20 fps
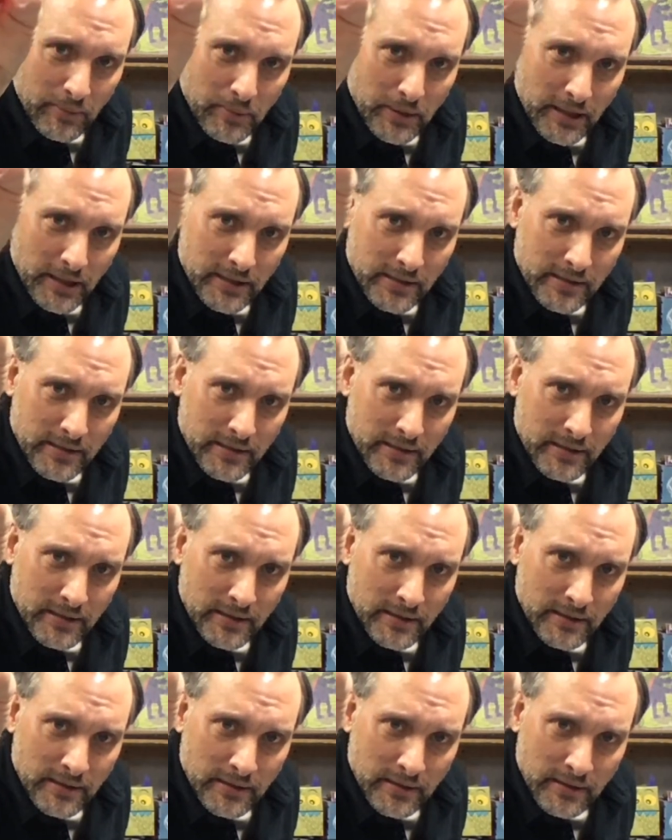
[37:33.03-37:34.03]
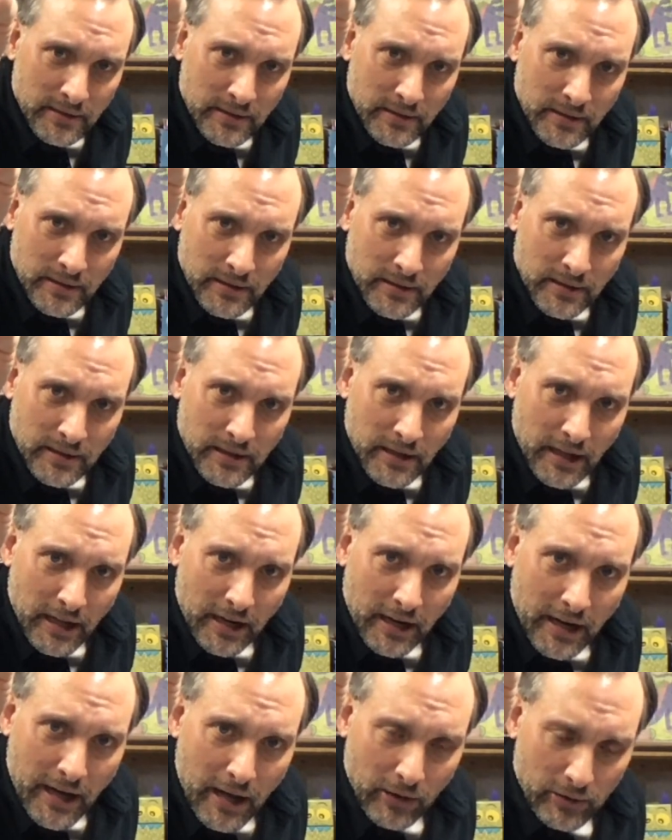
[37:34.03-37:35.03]
piece in
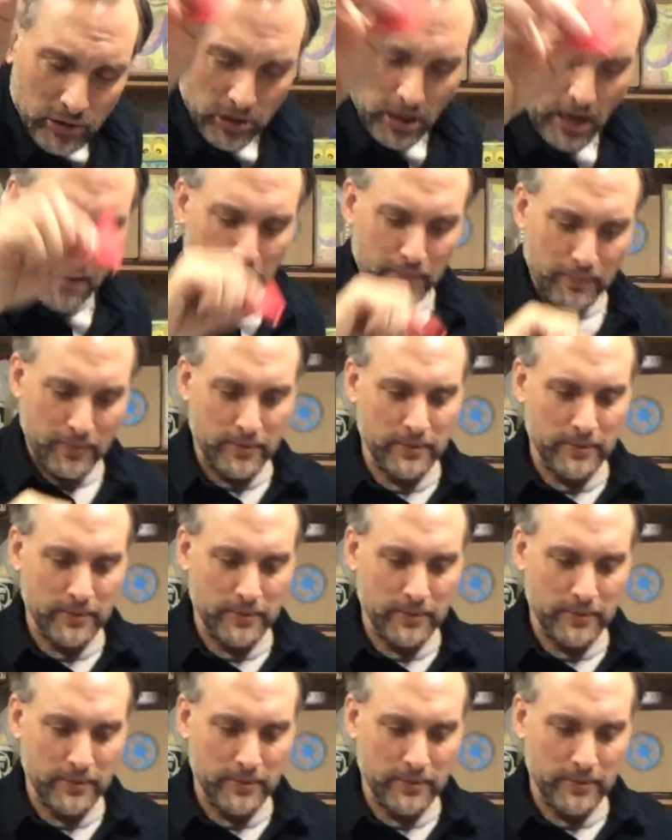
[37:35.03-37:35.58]
an L shape.